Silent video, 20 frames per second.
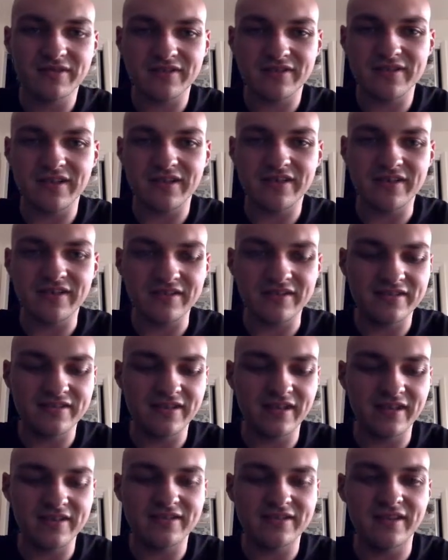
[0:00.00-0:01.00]
like this to
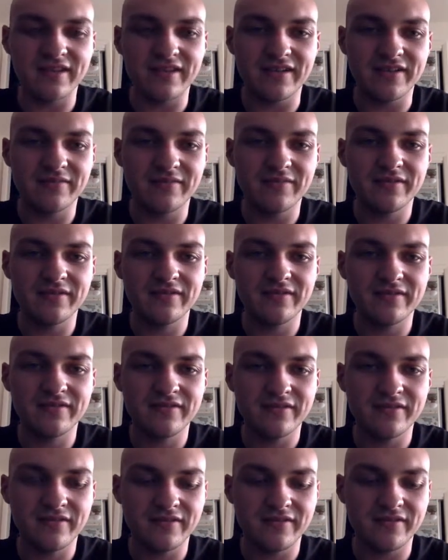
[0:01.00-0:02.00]
get set up.
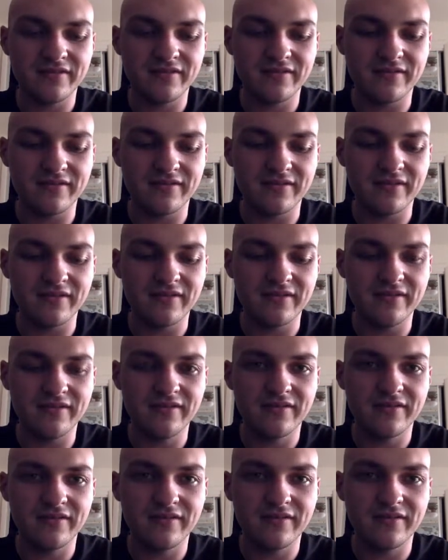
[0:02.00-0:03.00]
Okay,
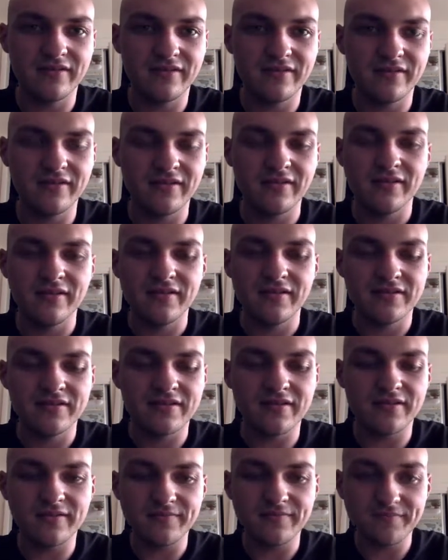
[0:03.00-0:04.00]

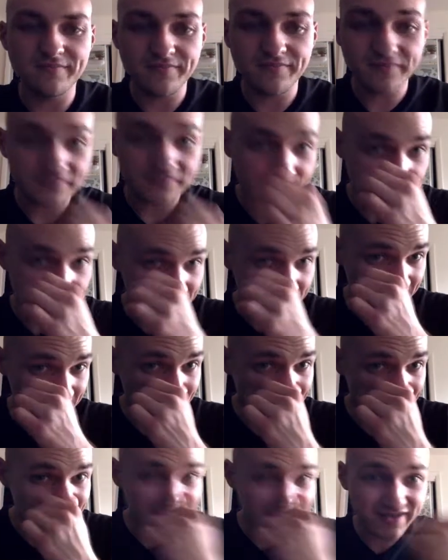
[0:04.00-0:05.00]
so
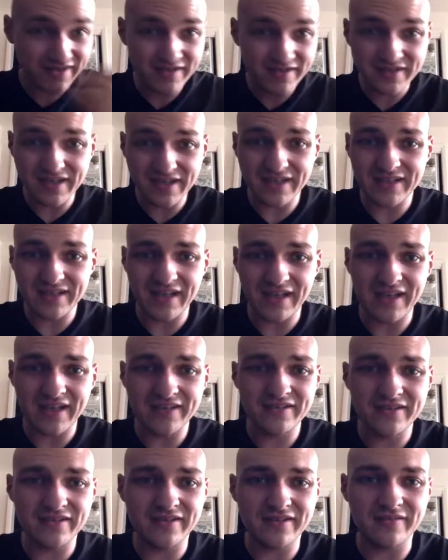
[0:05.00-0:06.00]
next you just had to add
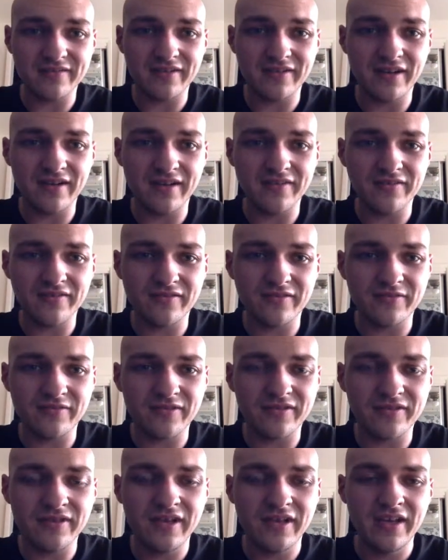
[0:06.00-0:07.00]
your
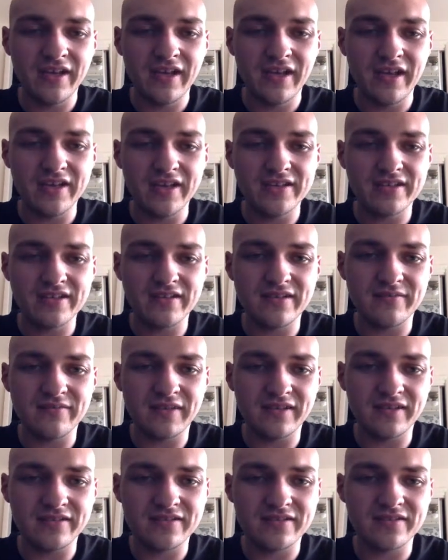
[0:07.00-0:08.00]
normal
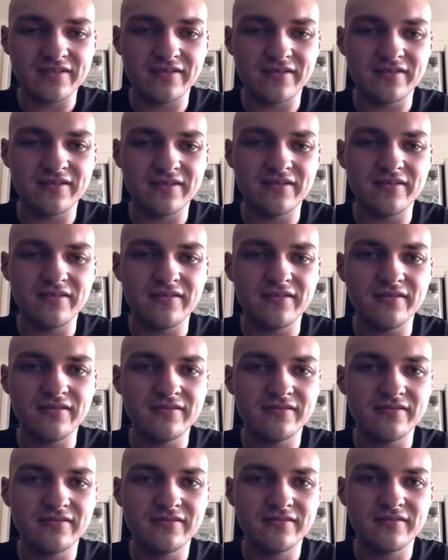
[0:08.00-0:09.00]
HTML. So to
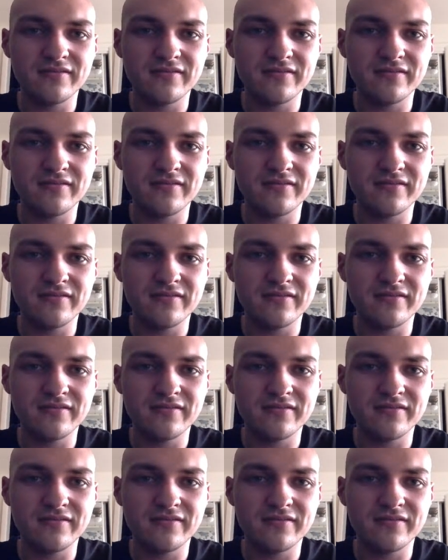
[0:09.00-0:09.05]
do